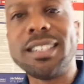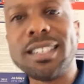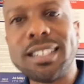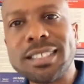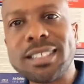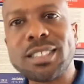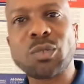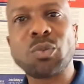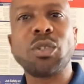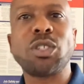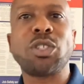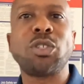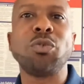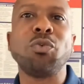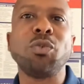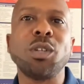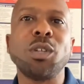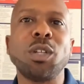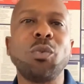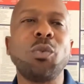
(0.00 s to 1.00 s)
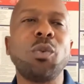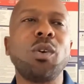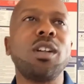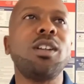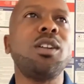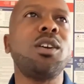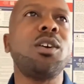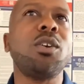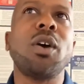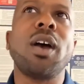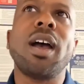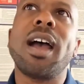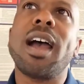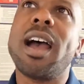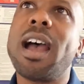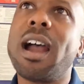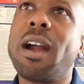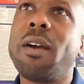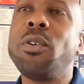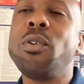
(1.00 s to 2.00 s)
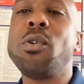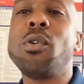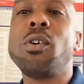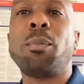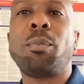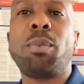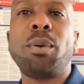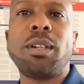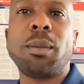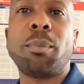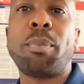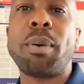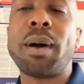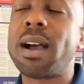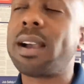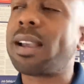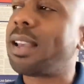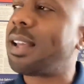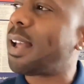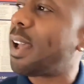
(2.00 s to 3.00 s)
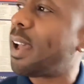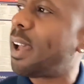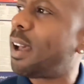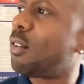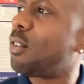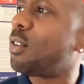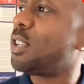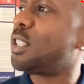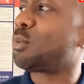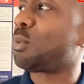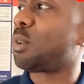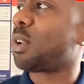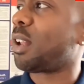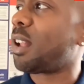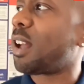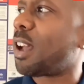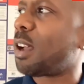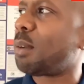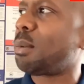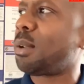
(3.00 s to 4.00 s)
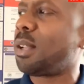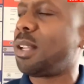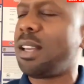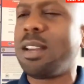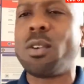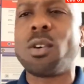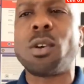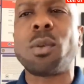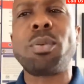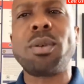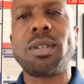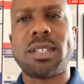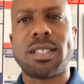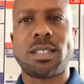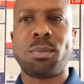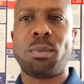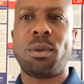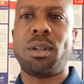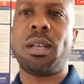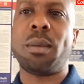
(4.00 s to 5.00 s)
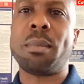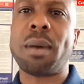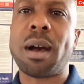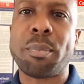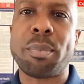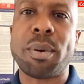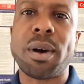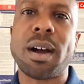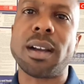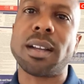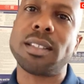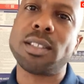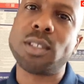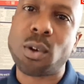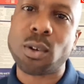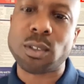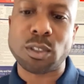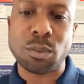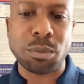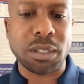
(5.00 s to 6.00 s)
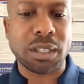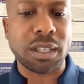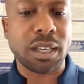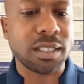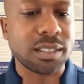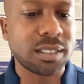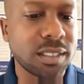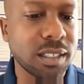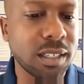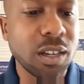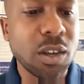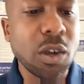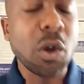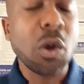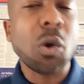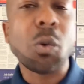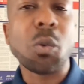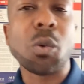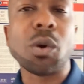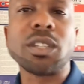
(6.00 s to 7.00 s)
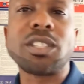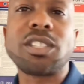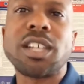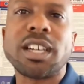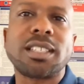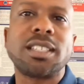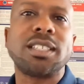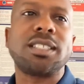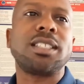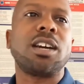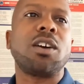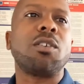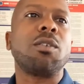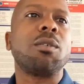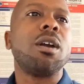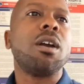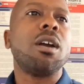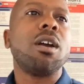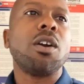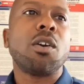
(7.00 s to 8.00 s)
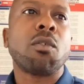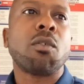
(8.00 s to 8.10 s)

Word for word: This is what you really want to know. How are you going to put the pocket? How is Reliable Aid going to put this money in my pocket? Talk to me, K C. Well, check this out.